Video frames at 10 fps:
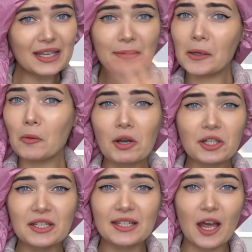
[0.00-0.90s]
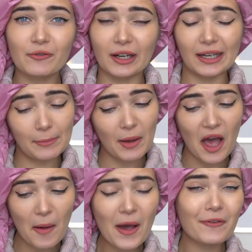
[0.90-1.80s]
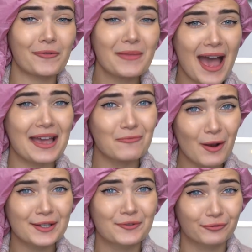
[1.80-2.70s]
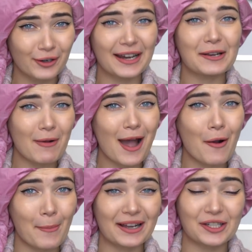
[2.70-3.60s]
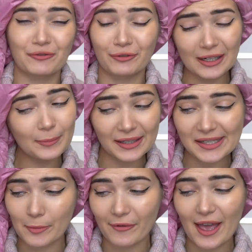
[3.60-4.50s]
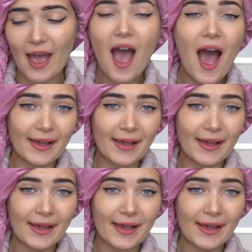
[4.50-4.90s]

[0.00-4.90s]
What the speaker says: That's my one concern really, but apart from that, it works really well. I'm actually really pleased with it.